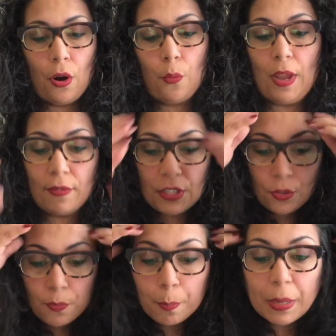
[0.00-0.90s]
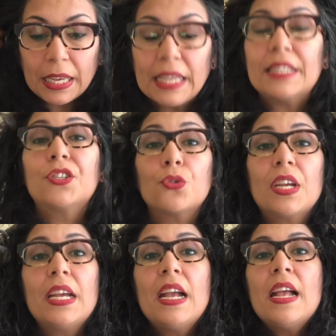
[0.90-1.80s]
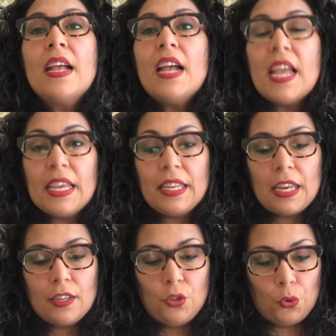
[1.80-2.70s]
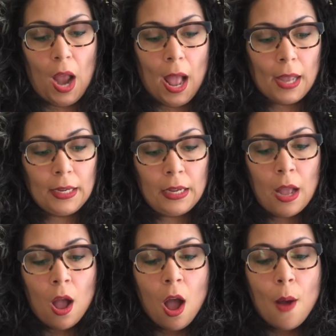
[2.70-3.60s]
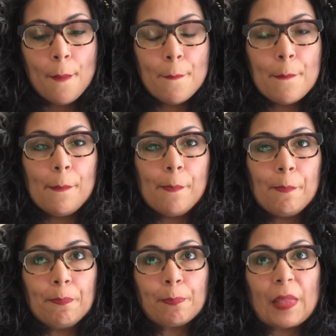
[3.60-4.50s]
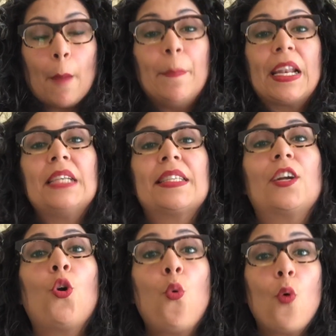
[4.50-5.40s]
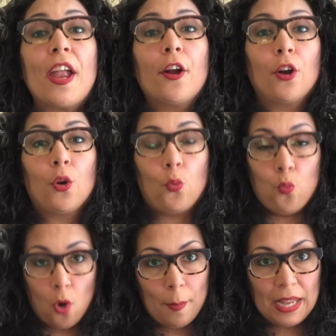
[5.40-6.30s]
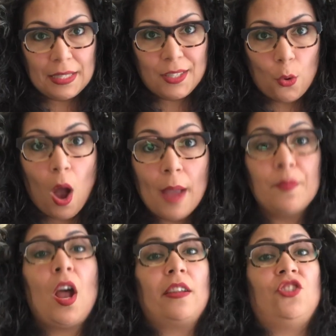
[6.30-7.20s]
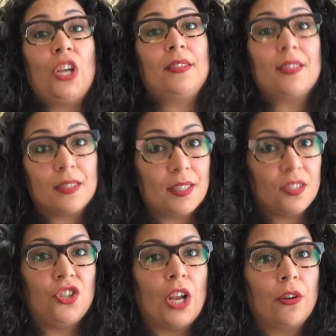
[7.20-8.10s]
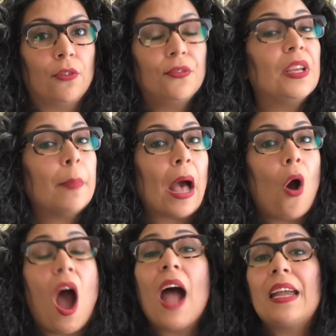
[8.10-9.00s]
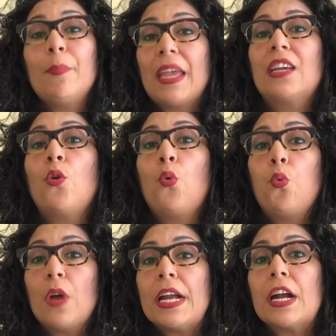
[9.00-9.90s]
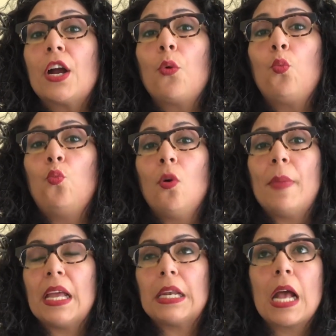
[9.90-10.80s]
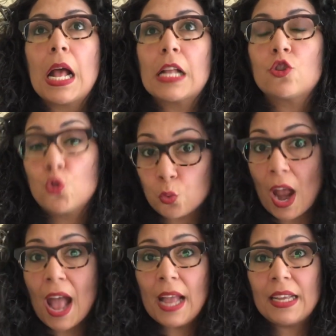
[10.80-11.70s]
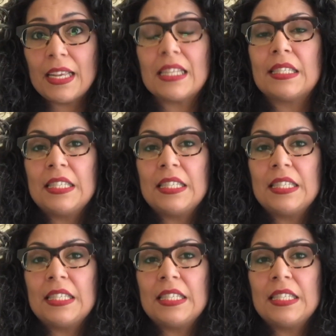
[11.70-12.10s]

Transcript: We have a big history in drag. But as a queer woman, so I'm not just a cisgendered female, I am a queer woman. Drag is